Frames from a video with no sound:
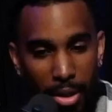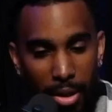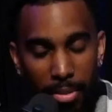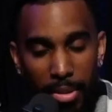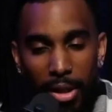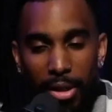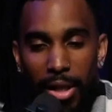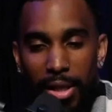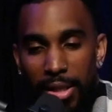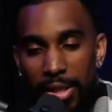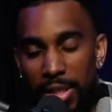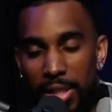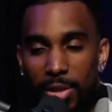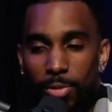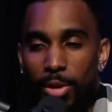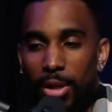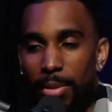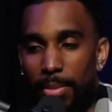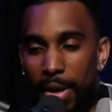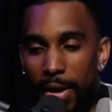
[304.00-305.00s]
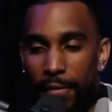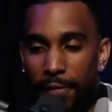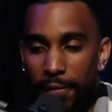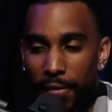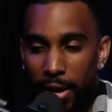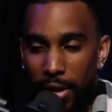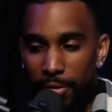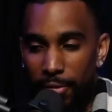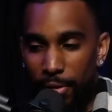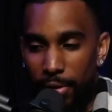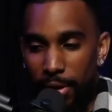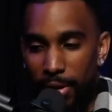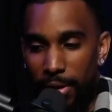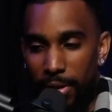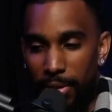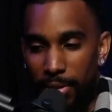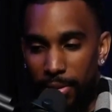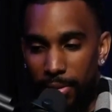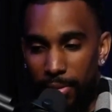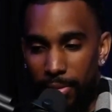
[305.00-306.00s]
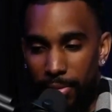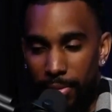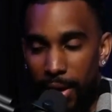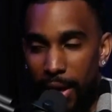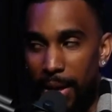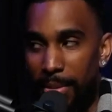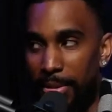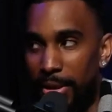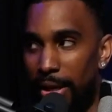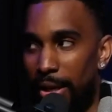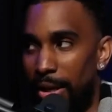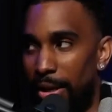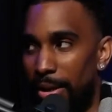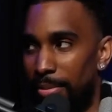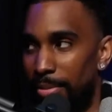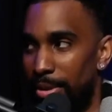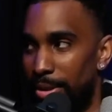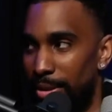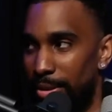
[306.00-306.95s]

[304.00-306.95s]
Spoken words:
I'm not gonna lie, this is one of my favorite rom-coms.